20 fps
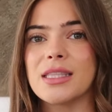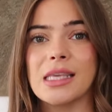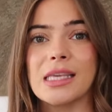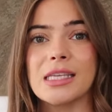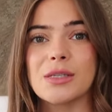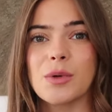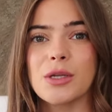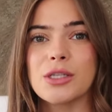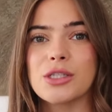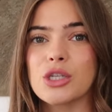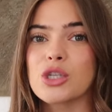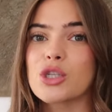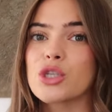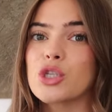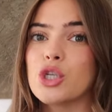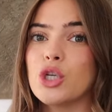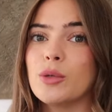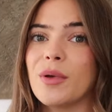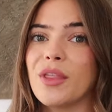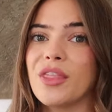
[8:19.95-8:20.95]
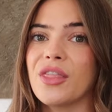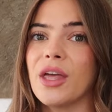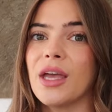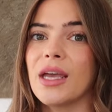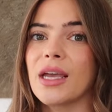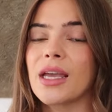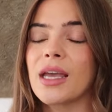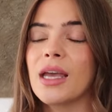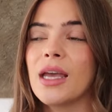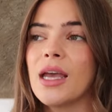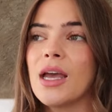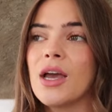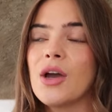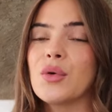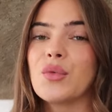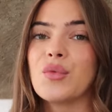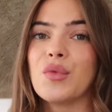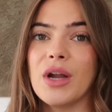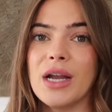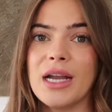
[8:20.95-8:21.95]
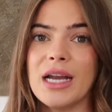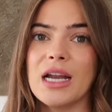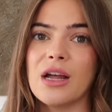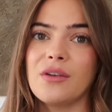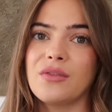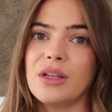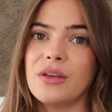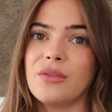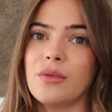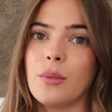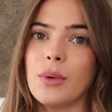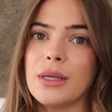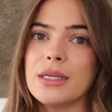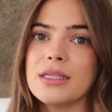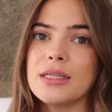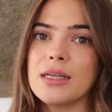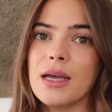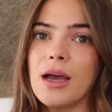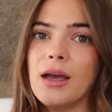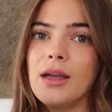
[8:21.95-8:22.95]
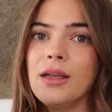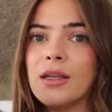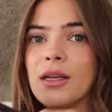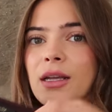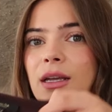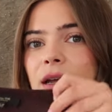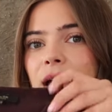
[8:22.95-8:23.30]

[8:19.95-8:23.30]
These ones are super thick, really lovely for winter.